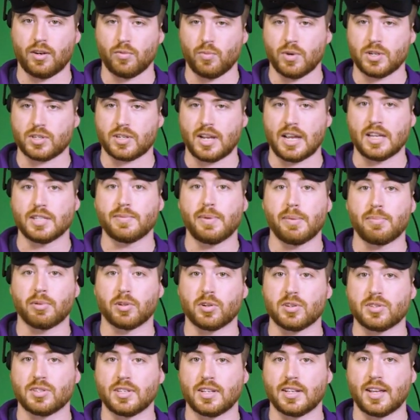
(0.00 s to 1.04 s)
in which case
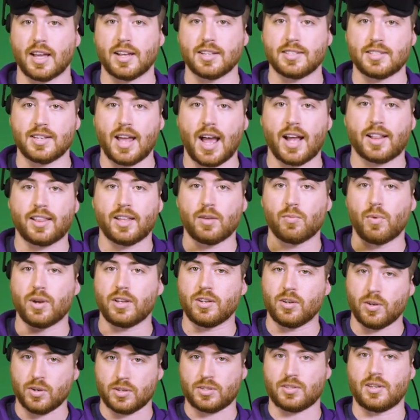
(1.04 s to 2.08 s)
people are seeing exactly
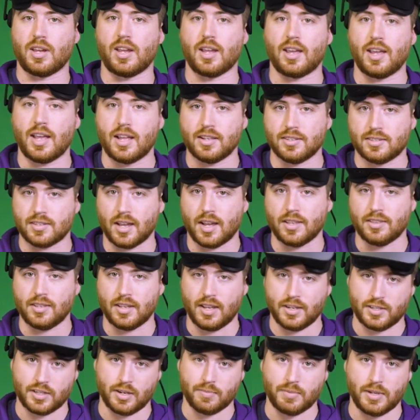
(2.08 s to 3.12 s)
what you're seeing inside
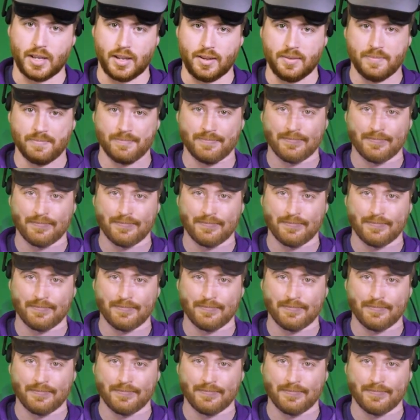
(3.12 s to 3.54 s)
the HMD.